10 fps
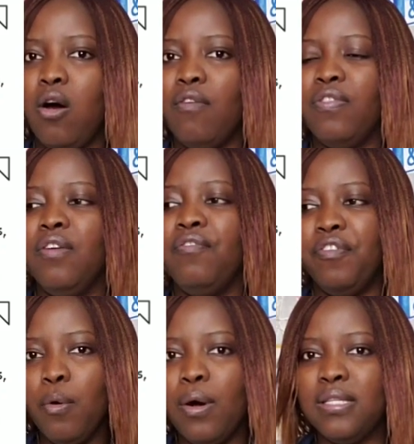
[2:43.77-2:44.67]
of the
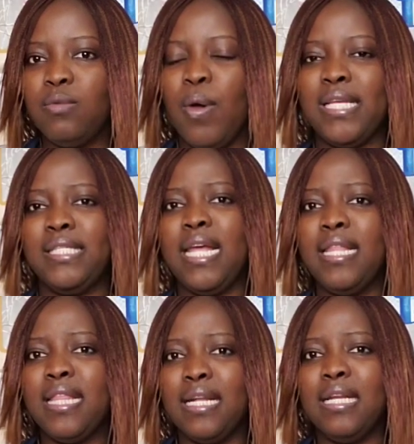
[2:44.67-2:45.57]
viewers were
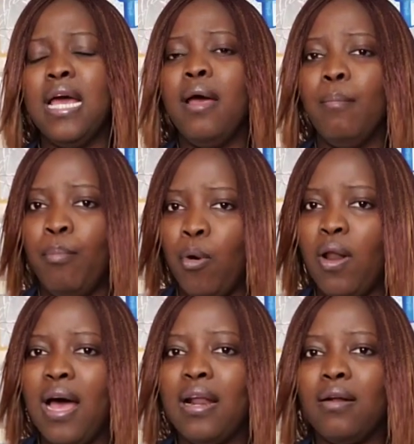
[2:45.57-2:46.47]
saying that
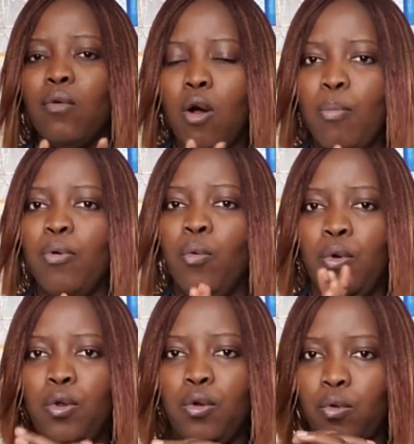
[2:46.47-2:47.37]
Bolanle couple will
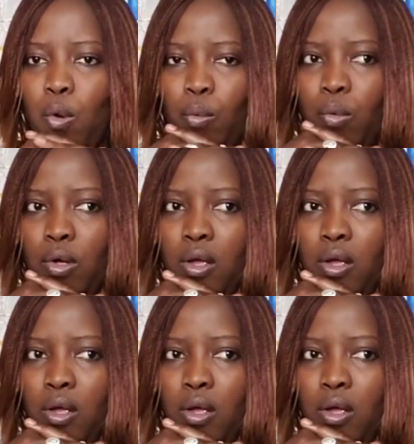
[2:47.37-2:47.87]
not go.